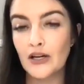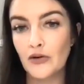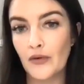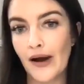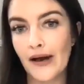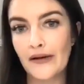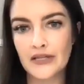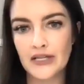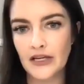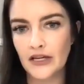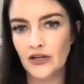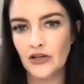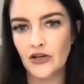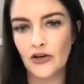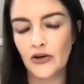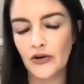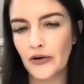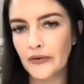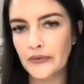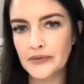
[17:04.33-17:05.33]
grounded in
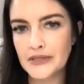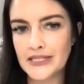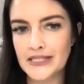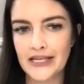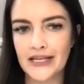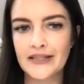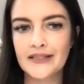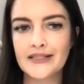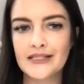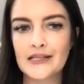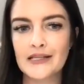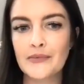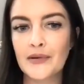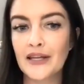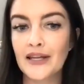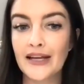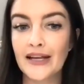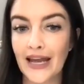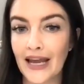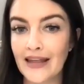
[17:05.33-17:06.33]
your own stance to be
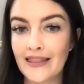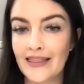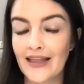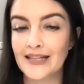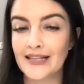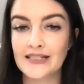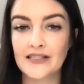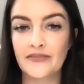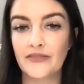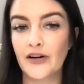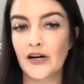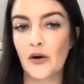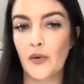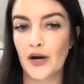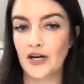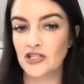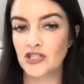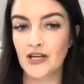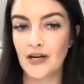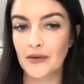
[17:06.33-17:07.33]
like, hey, that's a fair
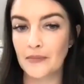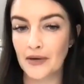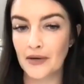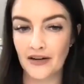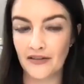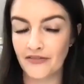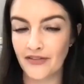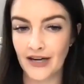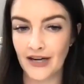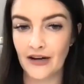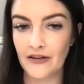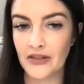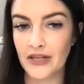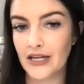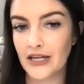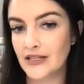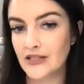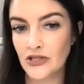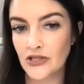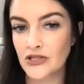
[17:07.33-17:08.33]
question. I'm going to find out the
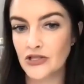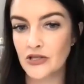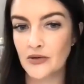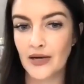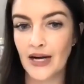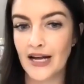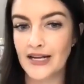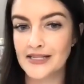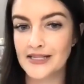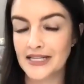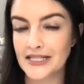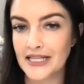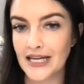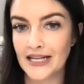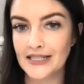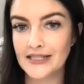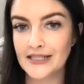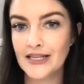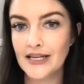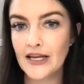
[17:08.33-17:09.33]
answer to it as I
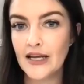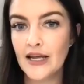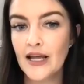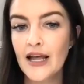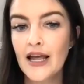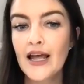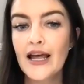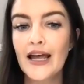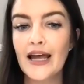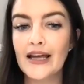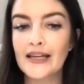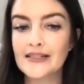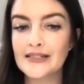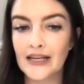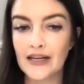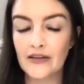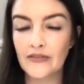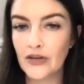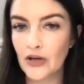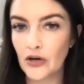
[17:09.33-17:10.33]
test it,
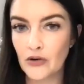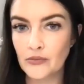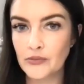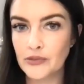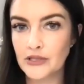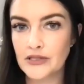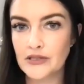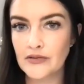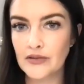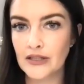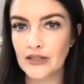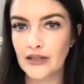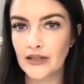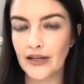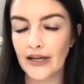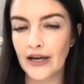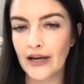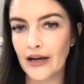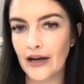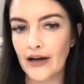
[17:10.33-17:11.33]
instead of it almost feeling
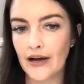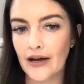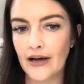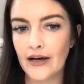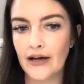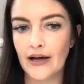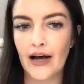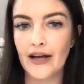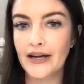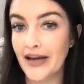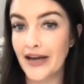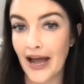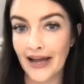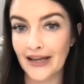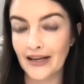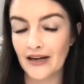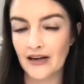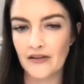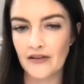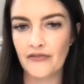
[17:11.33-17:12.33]
like a
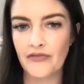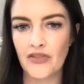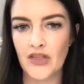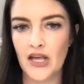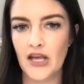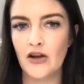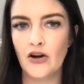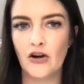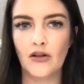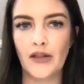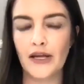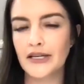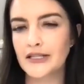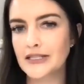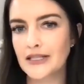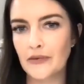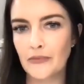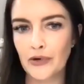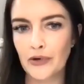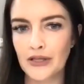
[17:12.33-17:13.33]
negative thing or like
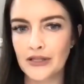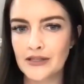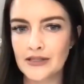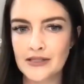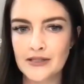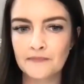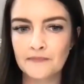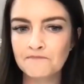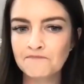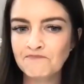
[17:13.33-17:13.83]
someone's,